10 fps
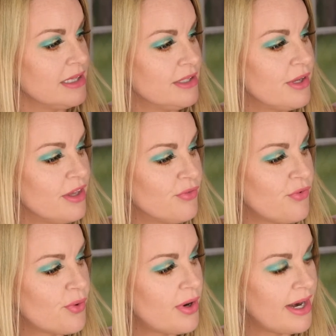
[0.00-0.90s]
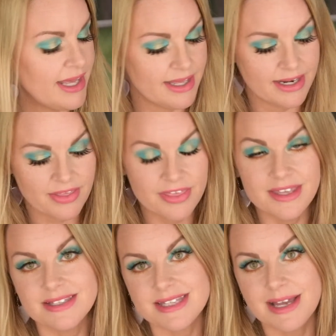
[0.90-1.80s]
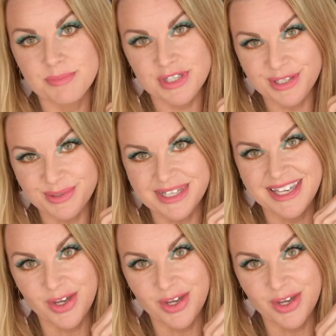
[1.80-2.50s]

looking for. And I think it's absolutely